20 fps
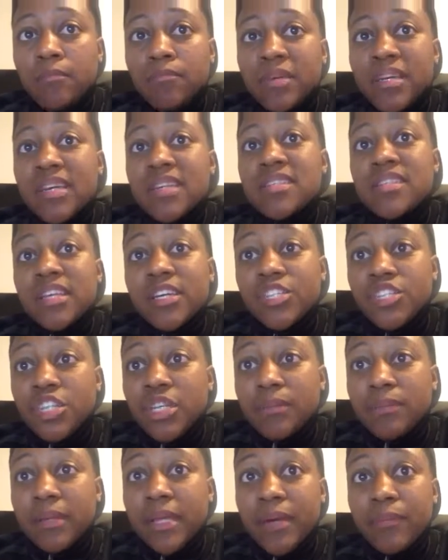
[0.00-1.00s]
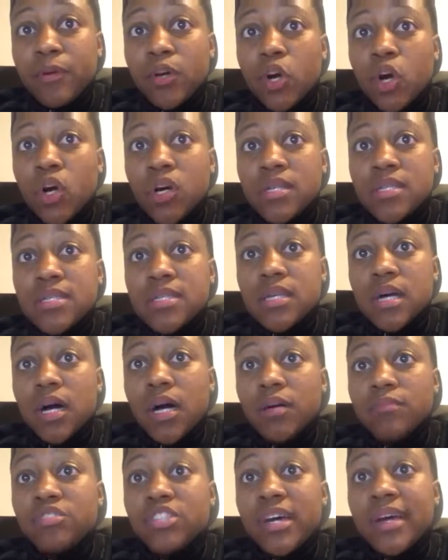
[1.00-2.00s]
Because of their cheap labor costs,
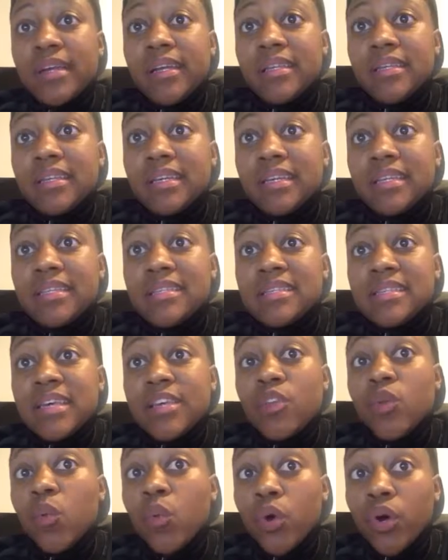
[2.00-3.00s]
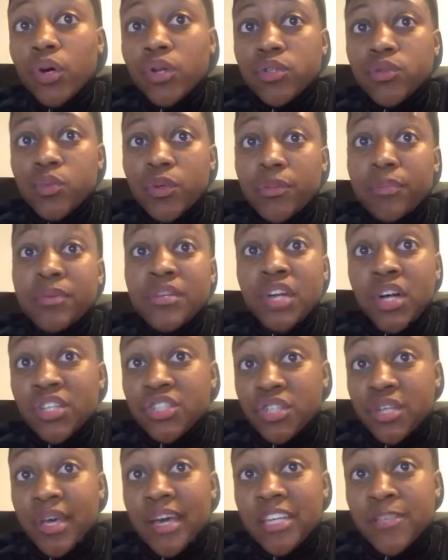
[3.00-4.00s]
China leads in the world with
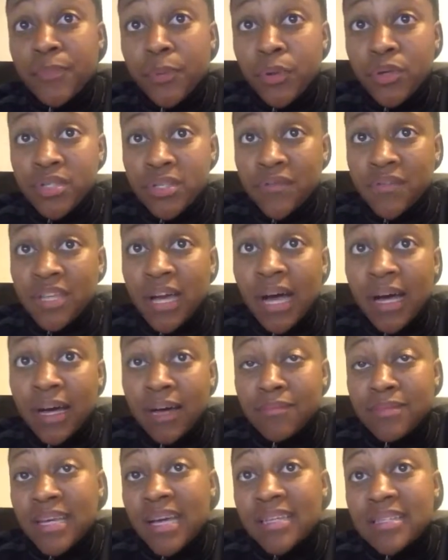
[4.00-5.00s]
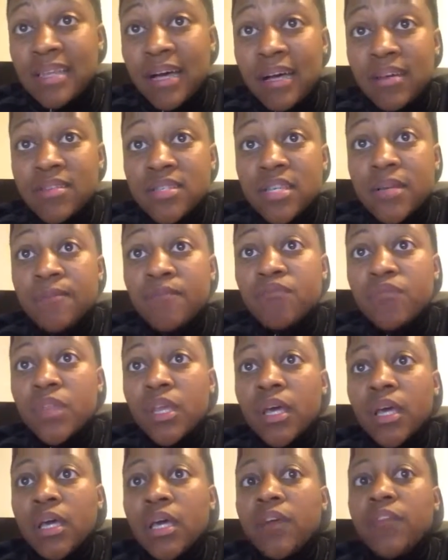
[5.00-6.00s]
production and exports of textiles.
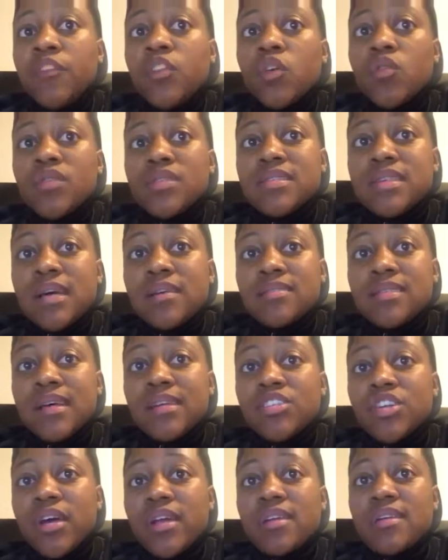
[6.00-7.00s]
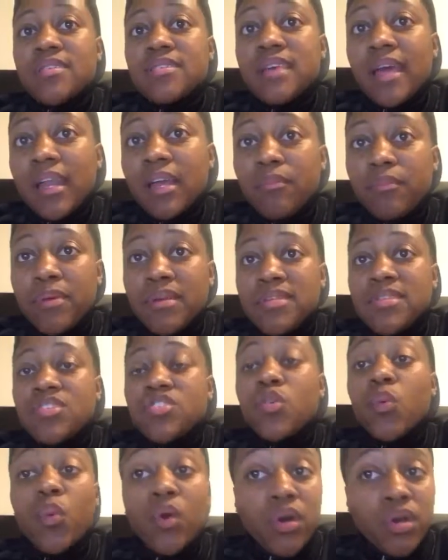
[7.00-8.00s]
Even though it sounds that China is getting
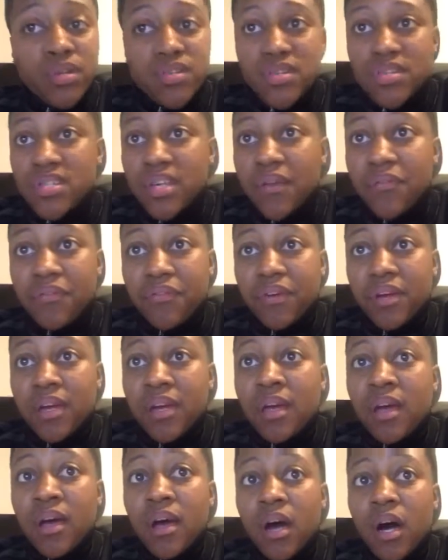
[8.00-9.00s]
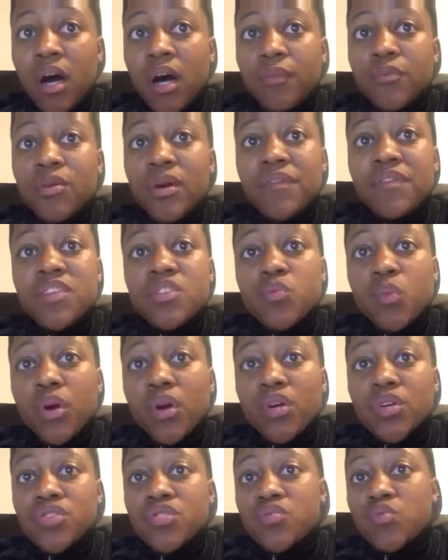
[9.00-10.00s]
business, the workers are suffering. You have these
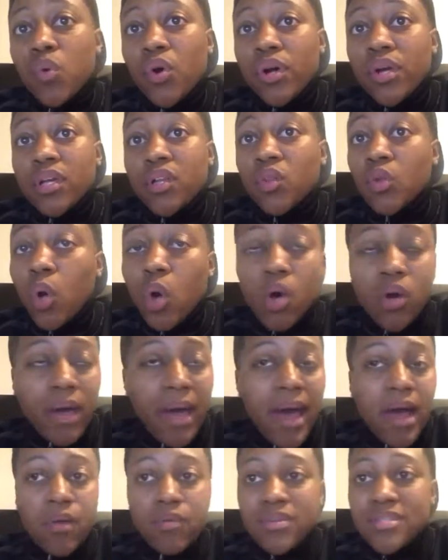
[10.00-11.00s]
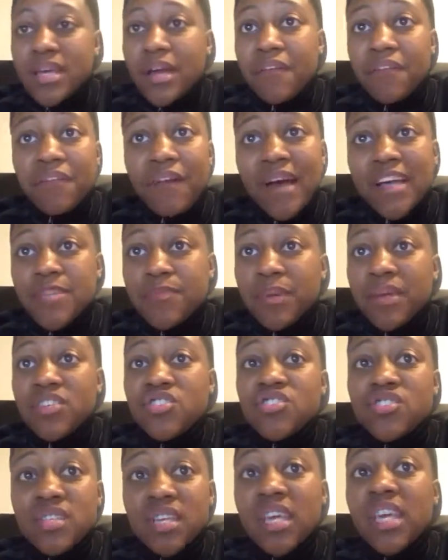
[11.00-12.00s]
workers working long hours at a fast
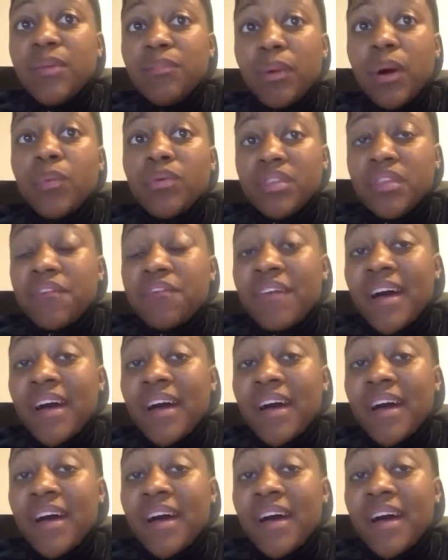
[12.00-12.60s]
pace just to keep up with the